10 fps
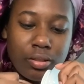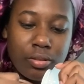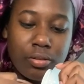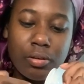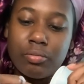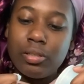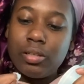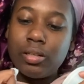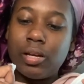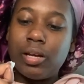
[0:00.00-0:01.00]
you don't need
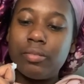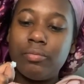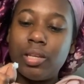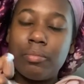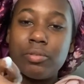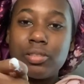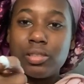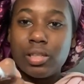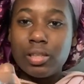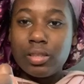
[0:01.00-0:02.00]
a lot i'm gonna
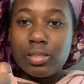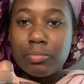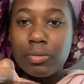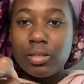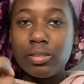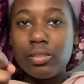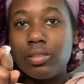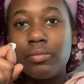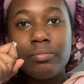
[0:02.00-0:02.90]
just take this much